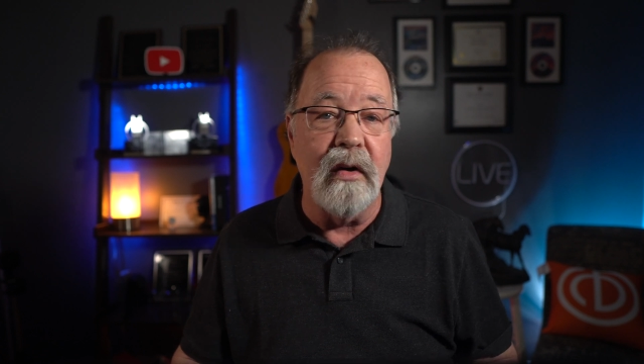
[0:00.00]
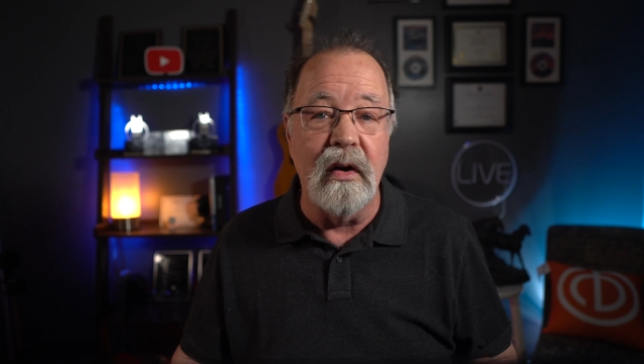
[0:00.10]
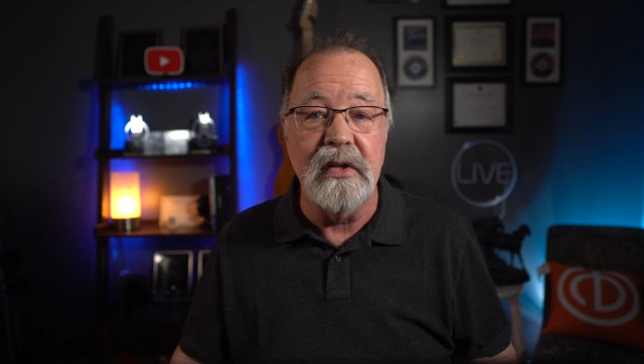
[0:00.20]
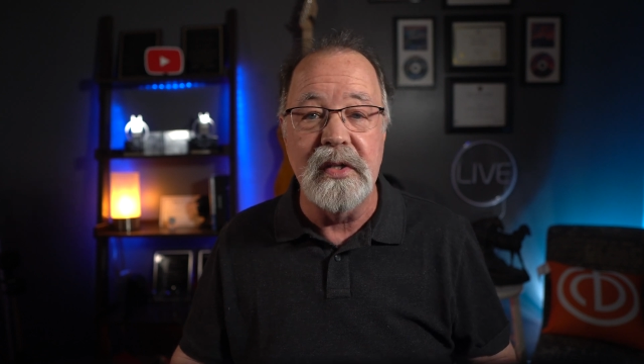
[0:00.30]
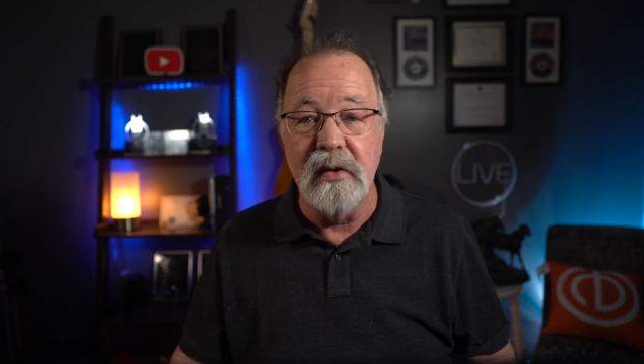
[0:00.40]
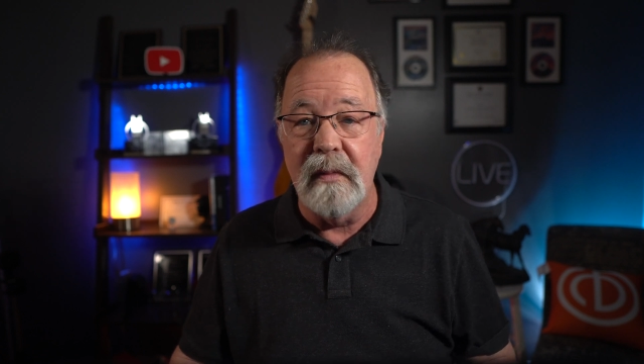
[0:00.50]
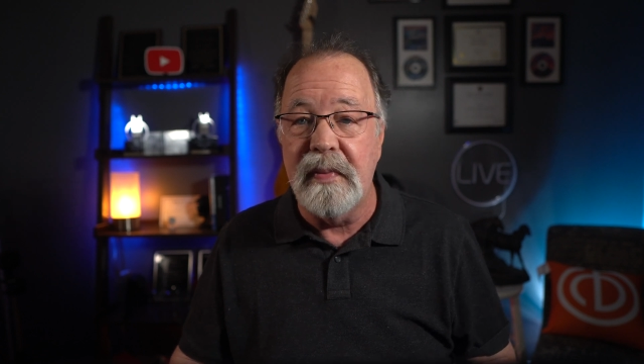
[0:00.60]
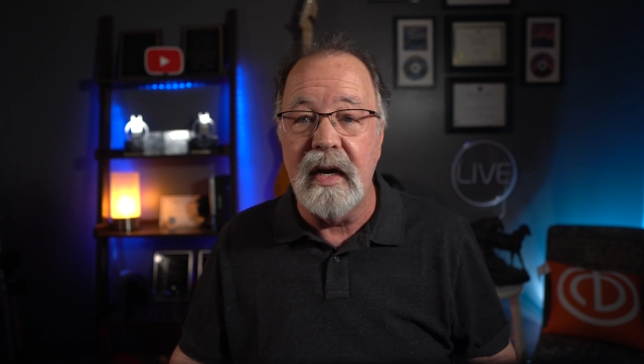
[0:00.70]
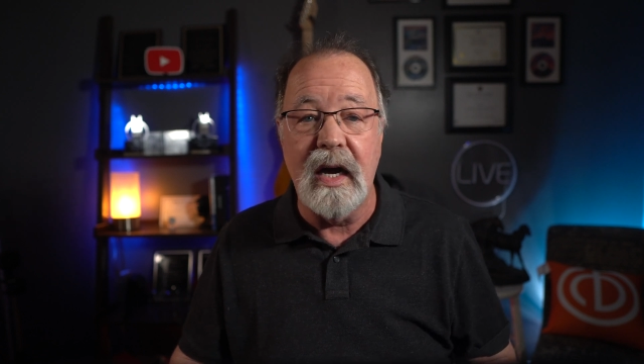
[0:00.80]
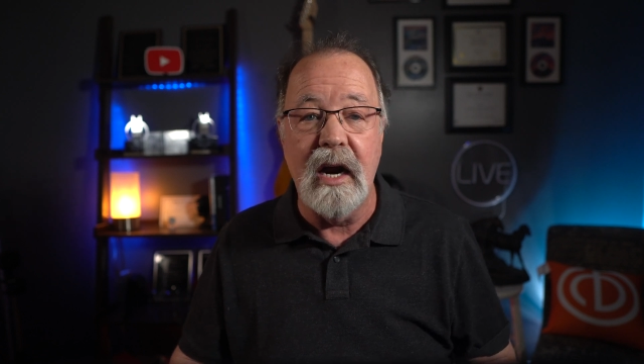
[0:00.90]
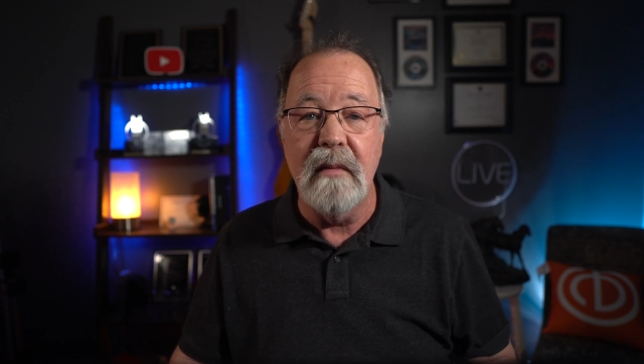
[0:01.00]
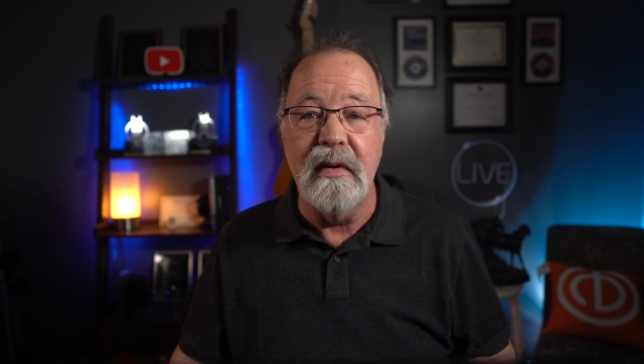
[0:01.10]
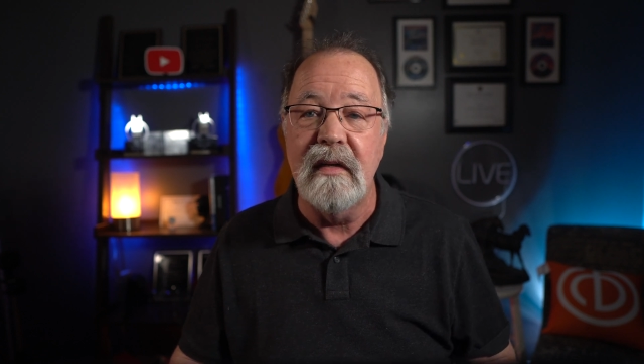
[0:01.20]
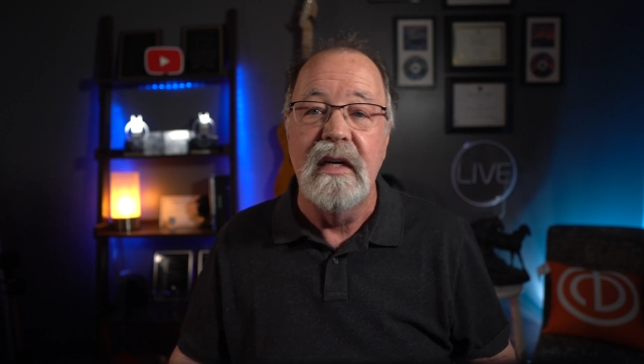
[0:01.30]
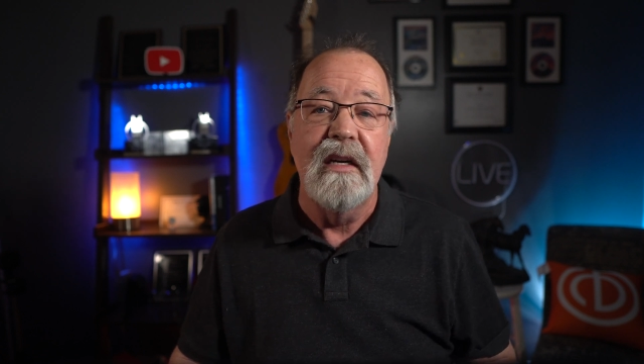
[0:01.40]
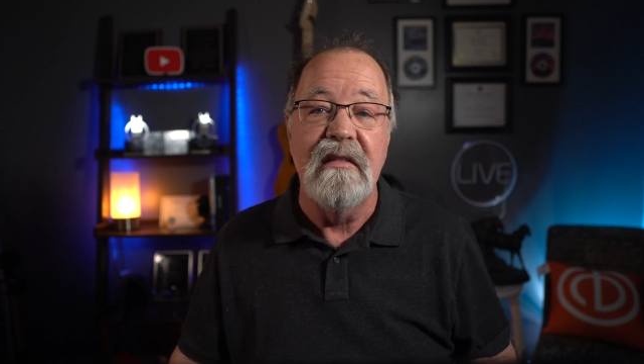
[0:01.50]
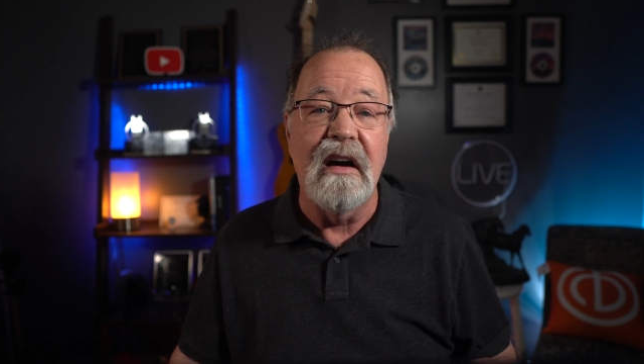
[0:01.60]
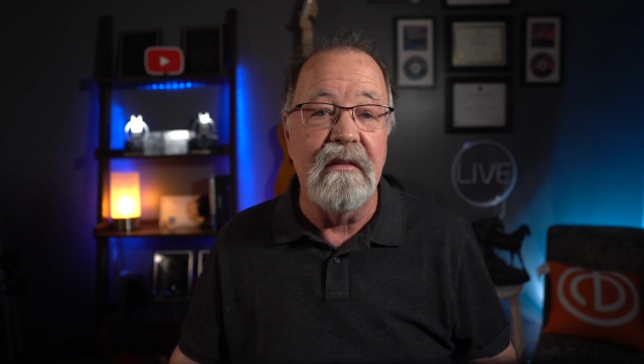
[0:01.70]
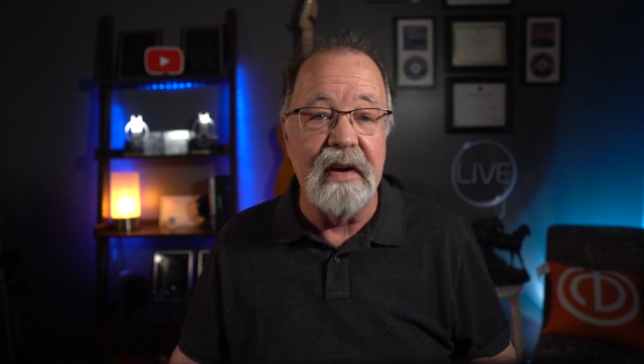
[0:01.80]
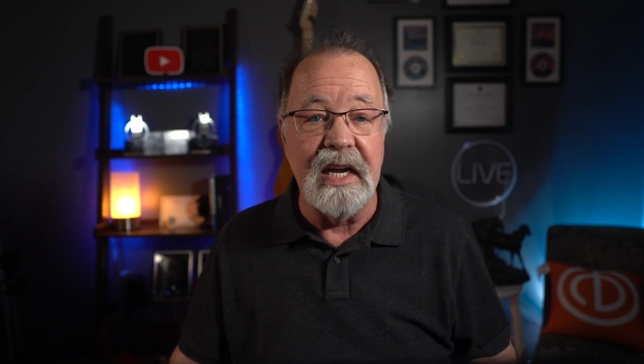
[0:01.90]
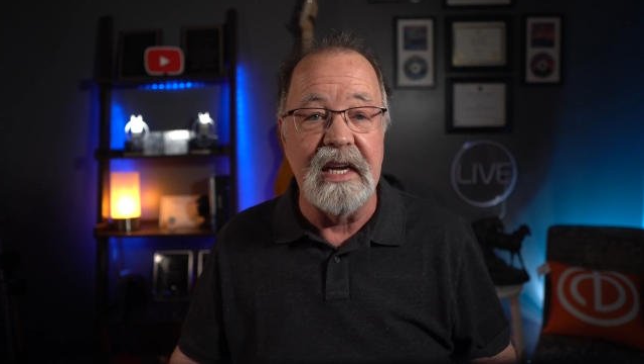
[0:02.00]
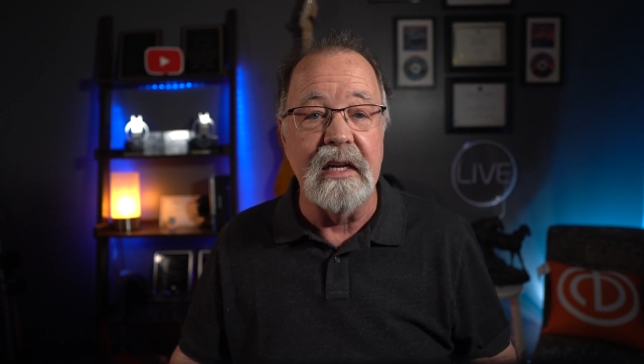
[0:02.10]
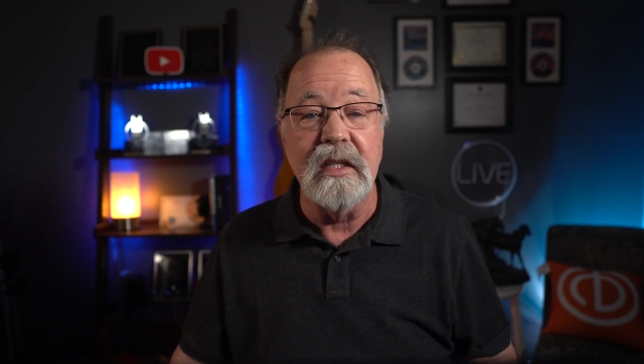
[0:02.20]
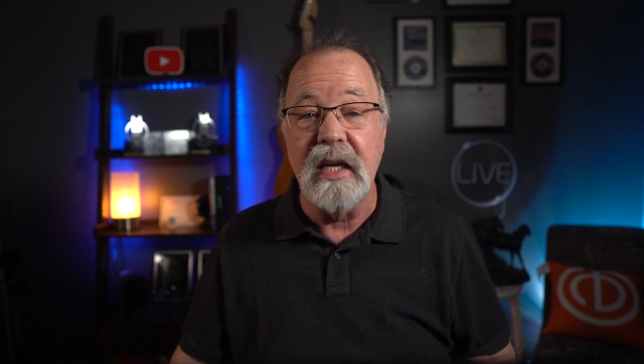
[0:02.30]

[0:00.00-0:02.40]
Groceries are a bit higher, but not ridiculous.